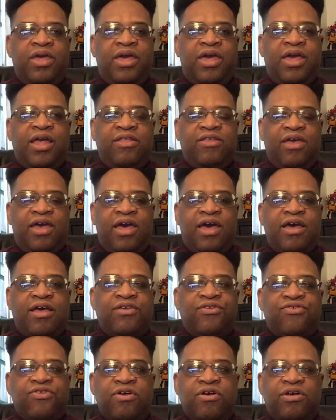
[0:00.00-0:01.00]
And
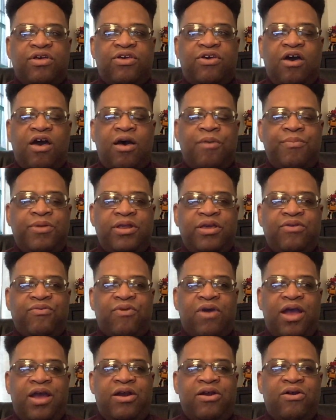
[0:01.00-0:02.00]
as a comedy
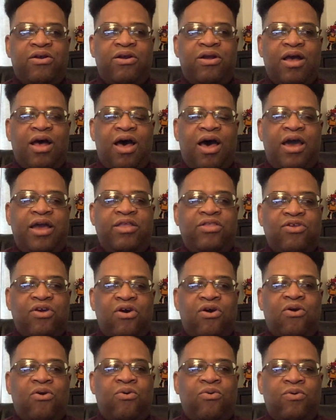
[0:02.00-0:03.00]
writer, I
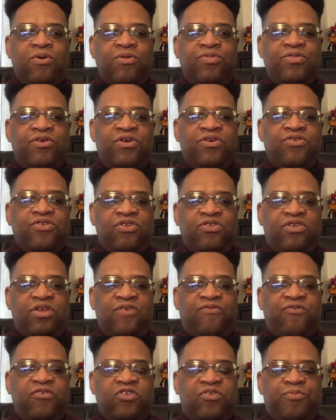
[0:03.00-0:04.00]
know there is a
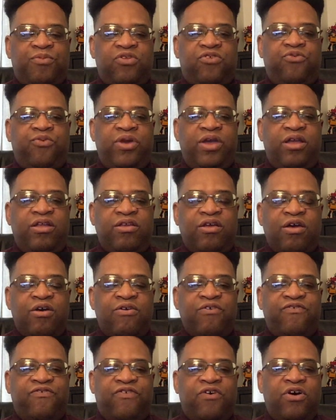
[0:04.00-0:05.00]
difference between
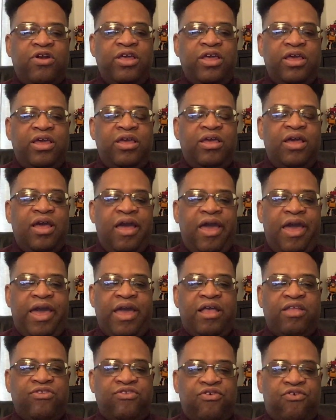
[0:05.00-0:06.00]
funny
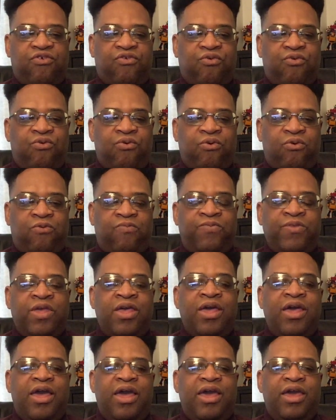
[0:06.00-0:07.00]
and cruel.
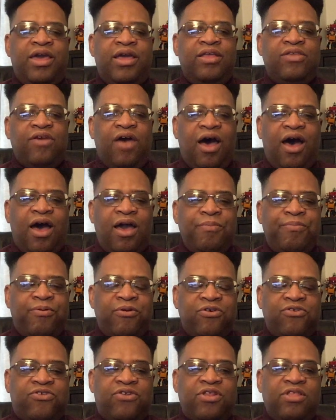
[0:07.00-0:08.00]
And I
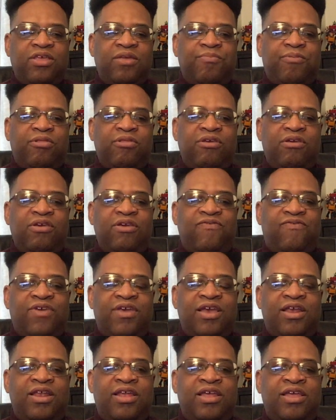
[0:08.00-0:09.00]
personally believe
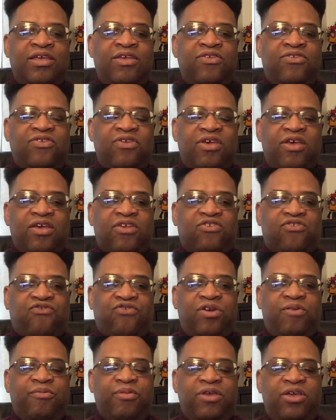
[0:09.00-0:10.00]
it is
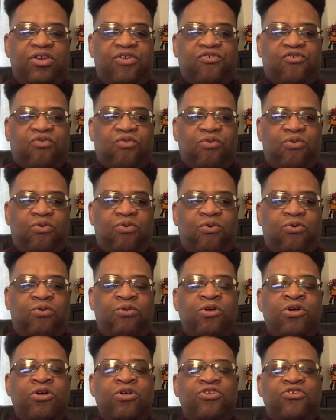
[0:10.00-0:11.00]
extremely cruel
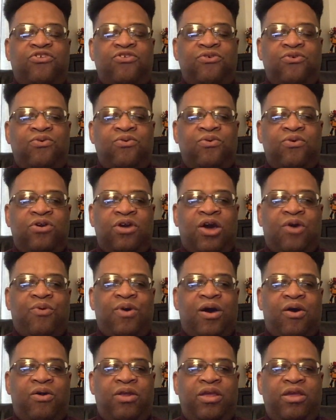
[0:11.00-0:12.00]
to
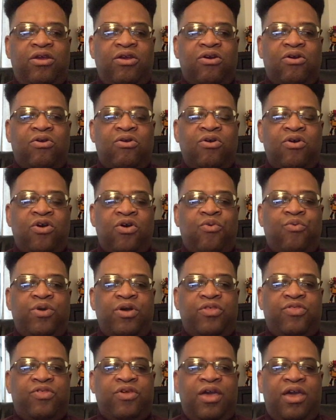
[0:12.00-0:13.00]
go out here
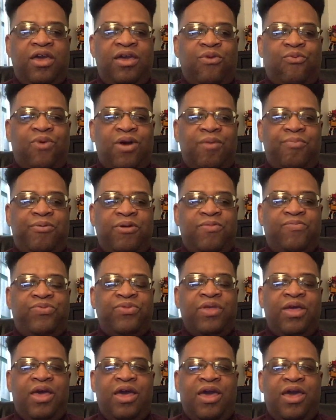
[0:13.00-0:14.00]
with a
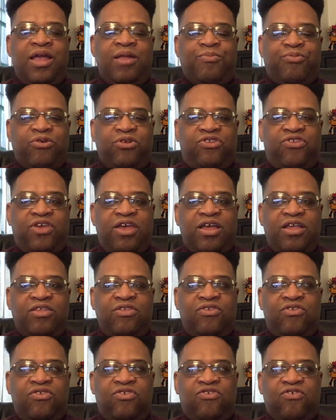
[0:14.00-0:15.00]
weapon and
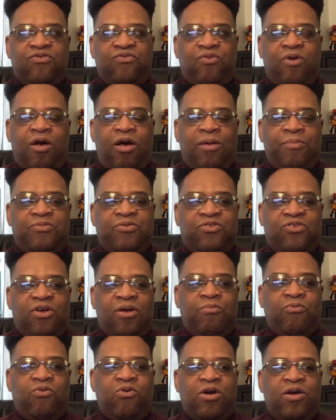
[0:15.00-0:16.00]
pretend to rob
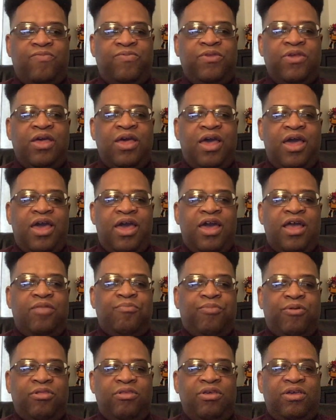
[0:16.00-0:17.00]
someone
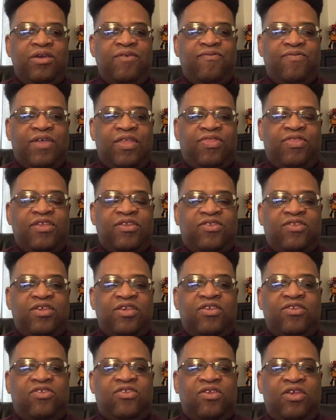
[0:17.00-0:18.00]
and believe that this
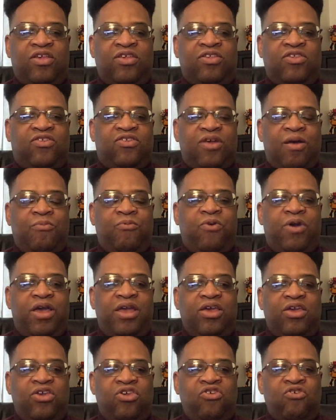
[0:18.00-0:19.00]
is in some
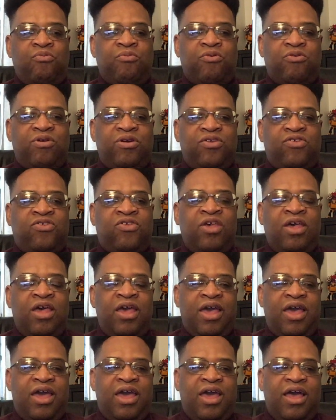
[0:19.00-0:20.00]
way humorous
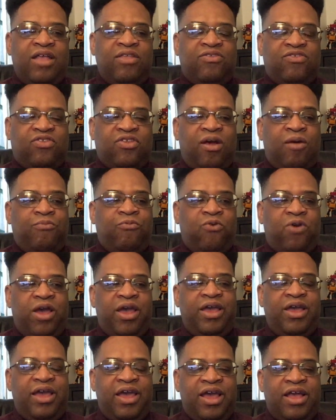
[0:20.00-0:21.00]
and some
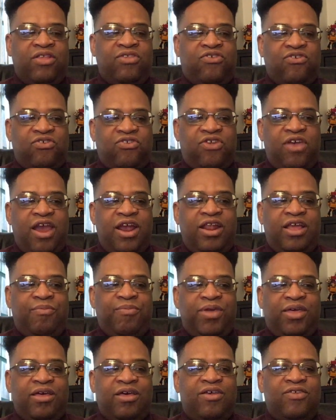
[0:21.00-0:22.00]
way entertaining
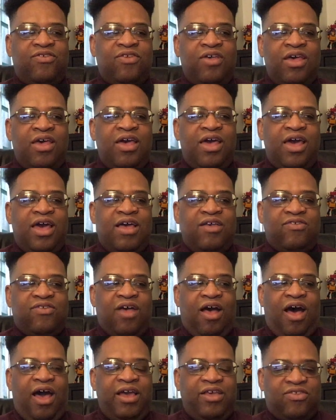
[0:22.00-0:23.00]
because as
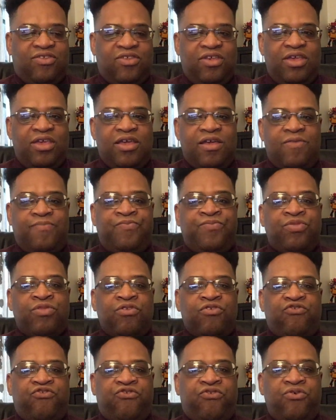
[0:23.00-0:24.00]
I see it,
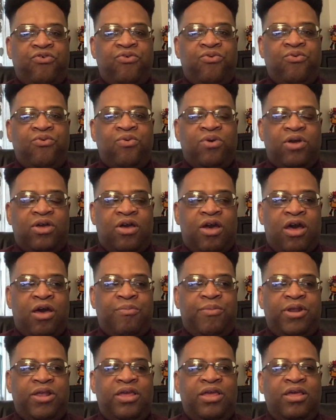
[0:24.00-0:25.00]
True
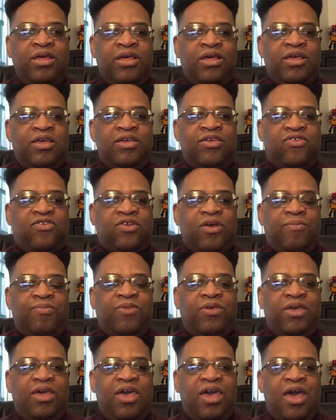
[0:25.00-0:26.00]
comedy is
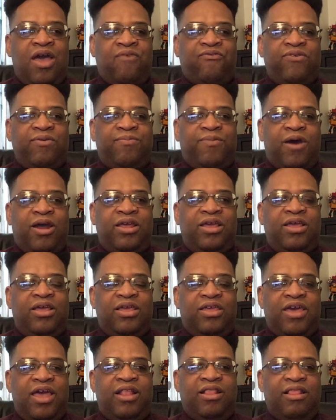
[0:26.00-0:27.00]
something everybody
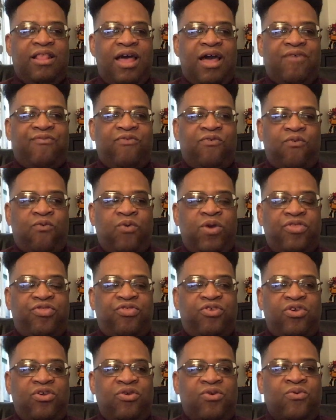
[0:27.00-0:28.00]
can laugh
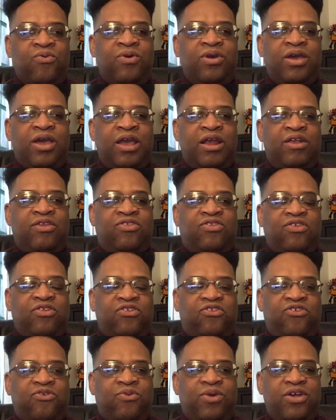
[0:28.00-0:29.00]
with you in a
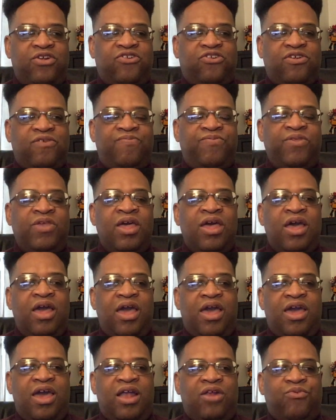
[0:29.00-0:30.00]
situation.
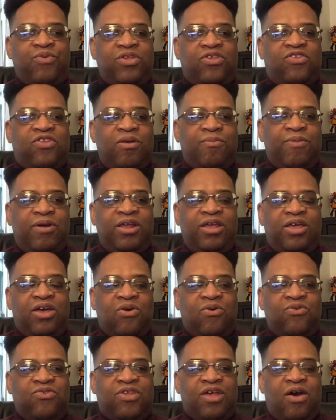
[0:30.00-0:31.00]
And when somebody
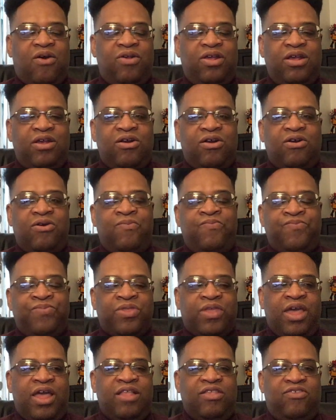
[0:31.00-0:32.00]
goes out here
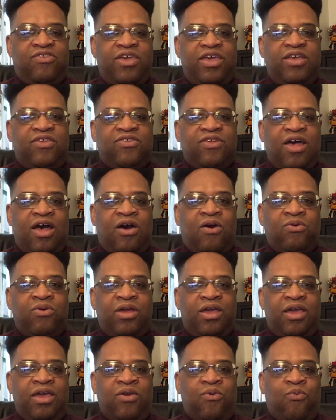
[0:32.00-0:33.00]
and takes out
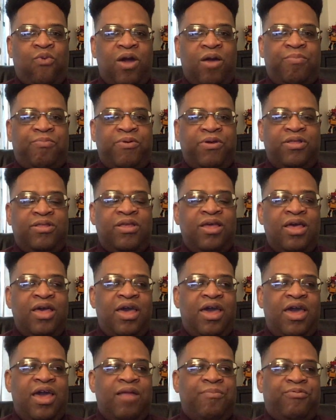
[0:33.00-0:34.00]
a weapon
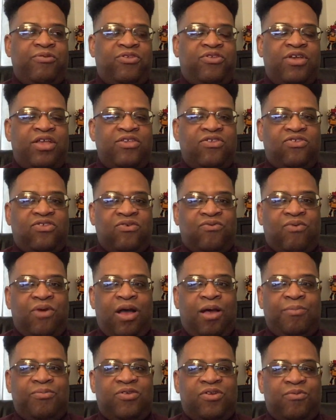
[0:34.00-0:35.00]
and pretends to
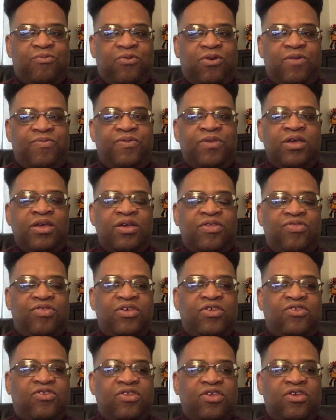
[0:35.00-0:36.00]
rob someone,
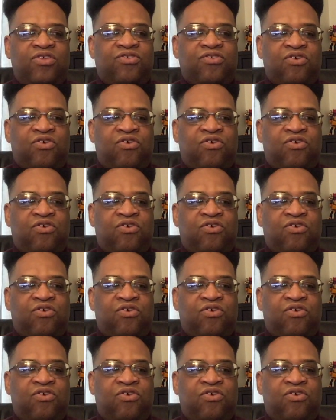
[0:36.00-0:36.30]
this is a